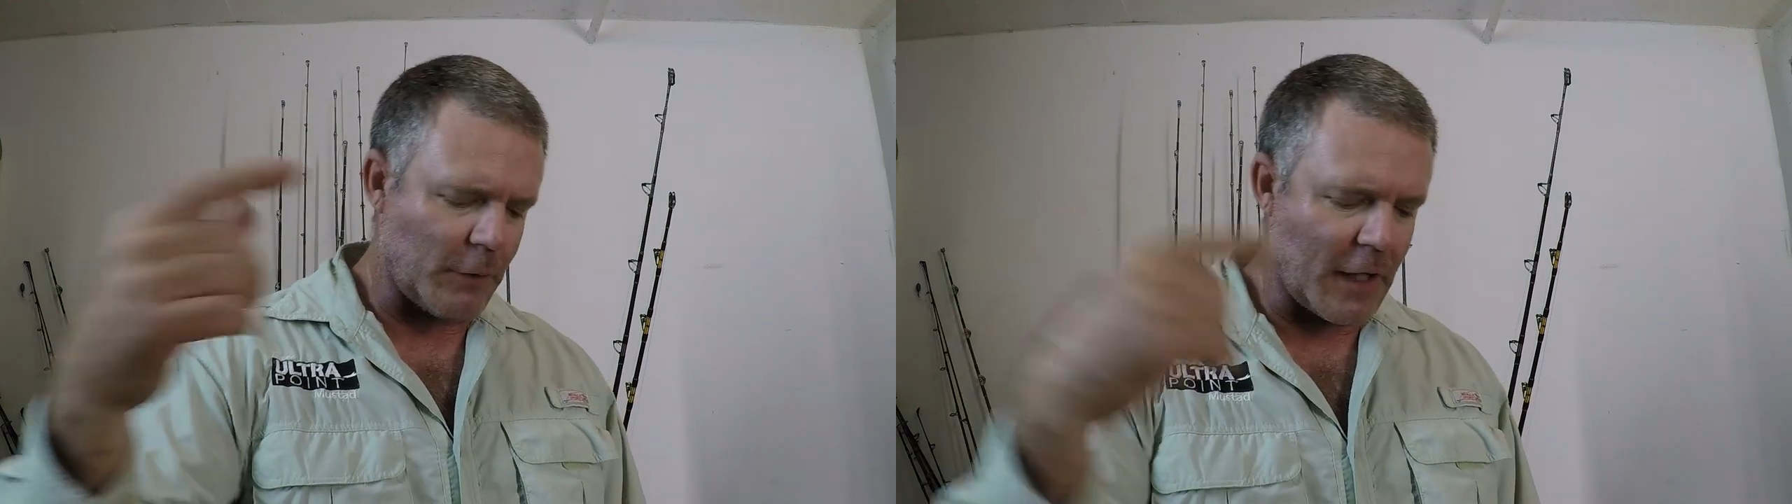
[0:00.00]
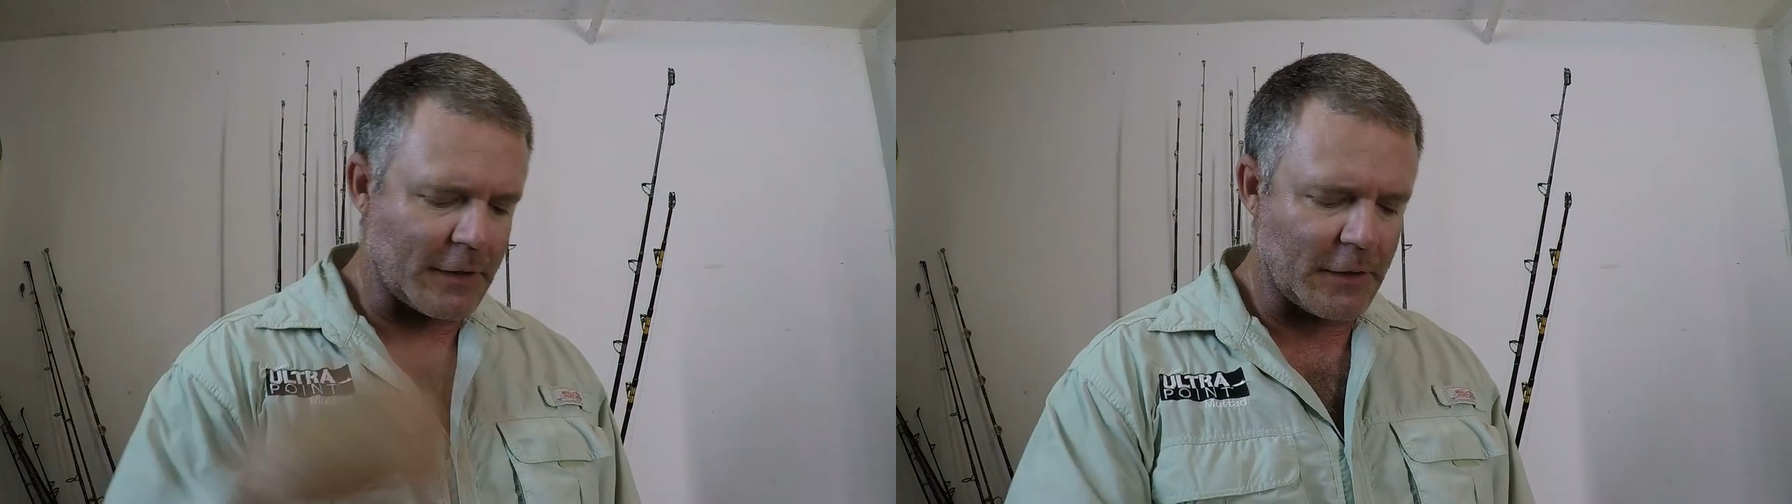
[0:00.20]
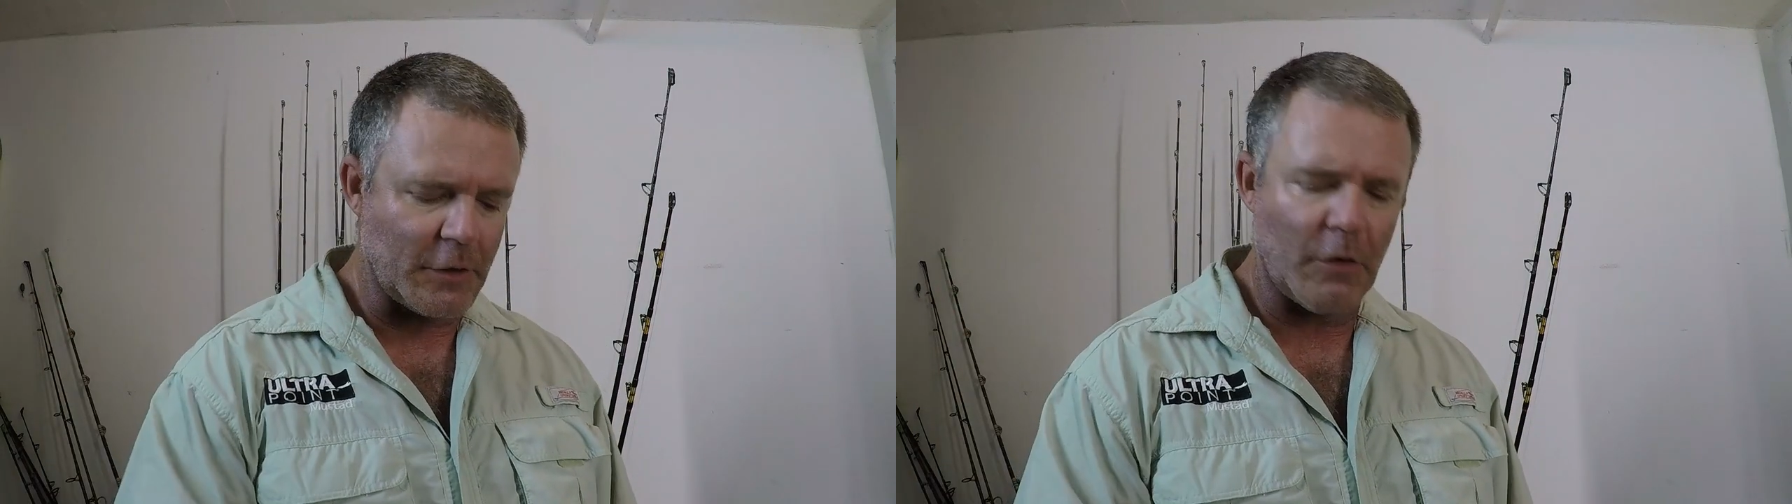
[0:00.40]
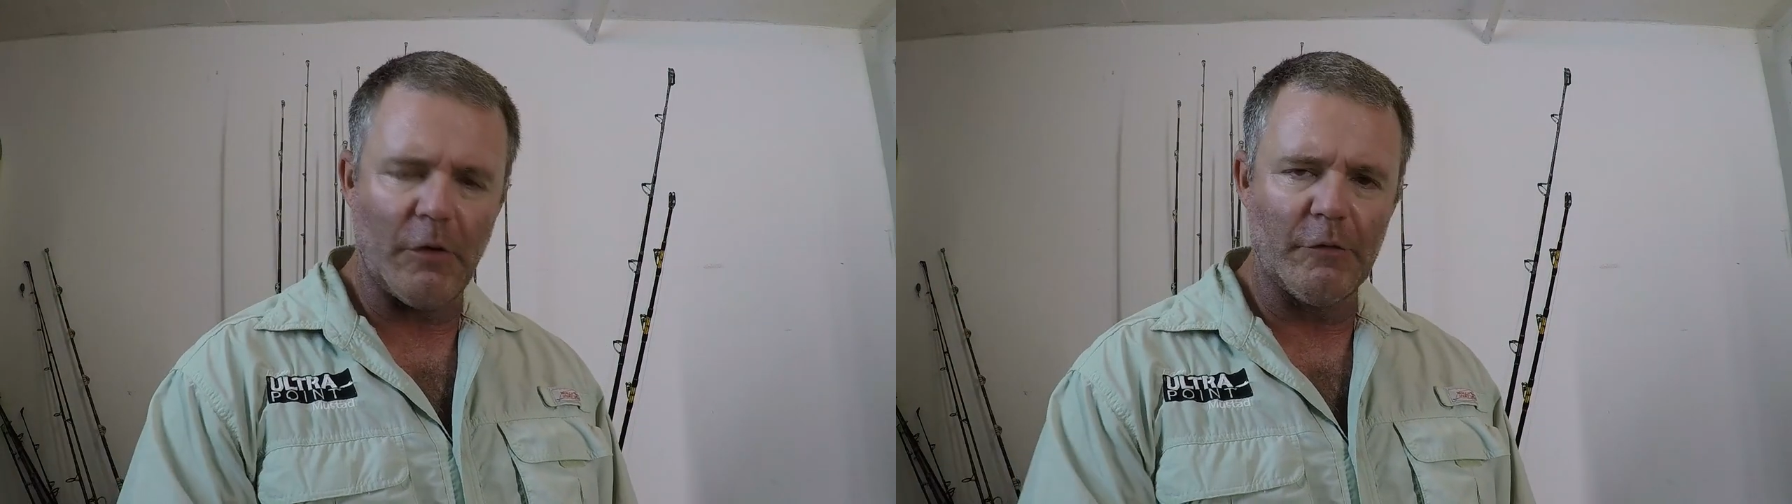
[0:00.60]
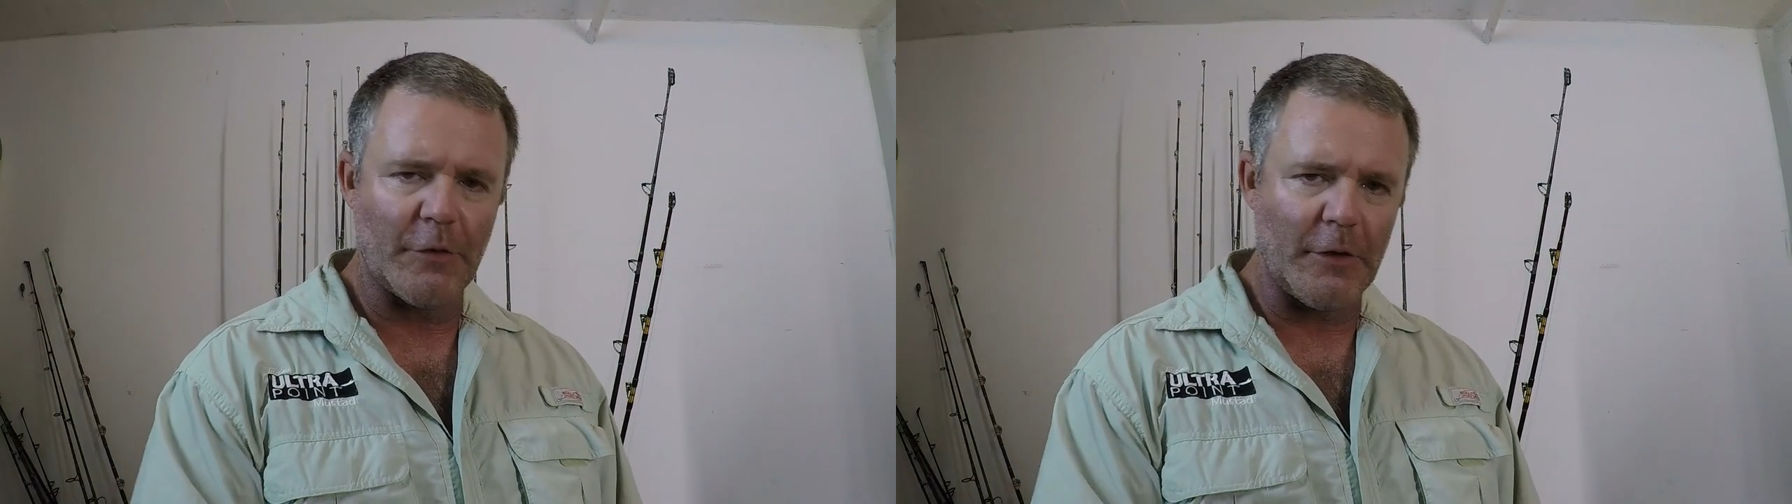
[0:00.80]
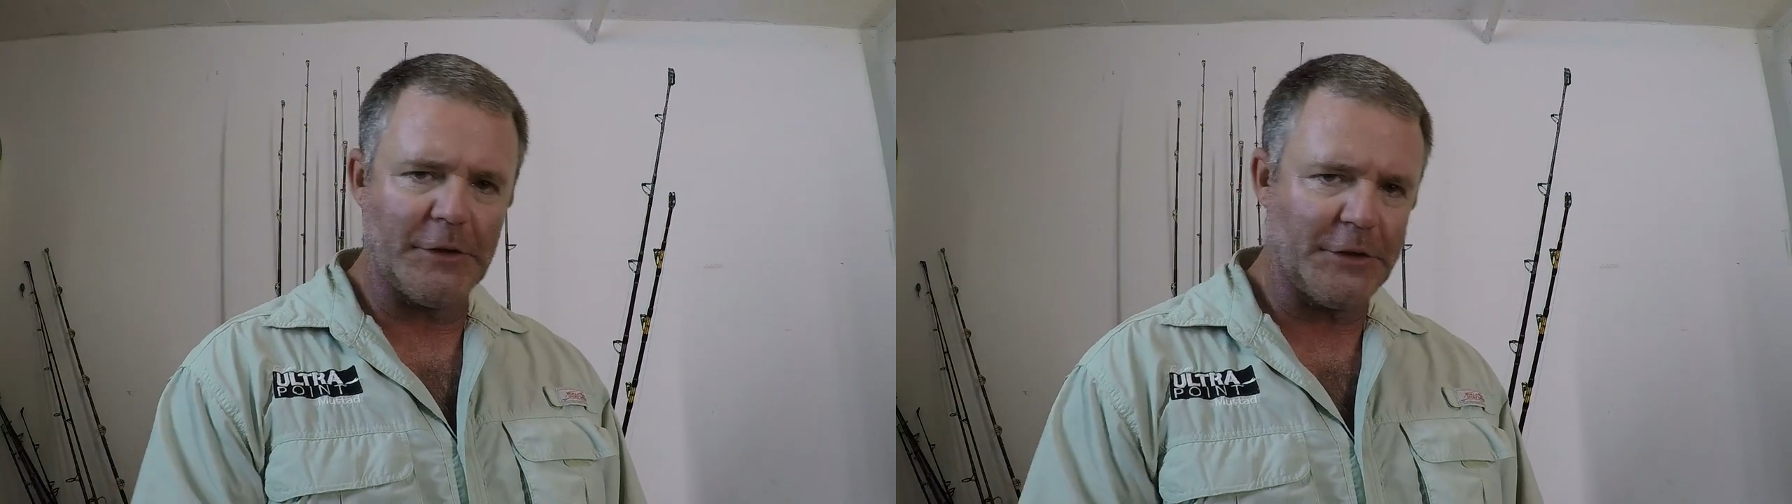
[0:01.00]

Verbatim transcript: We're not going to go over it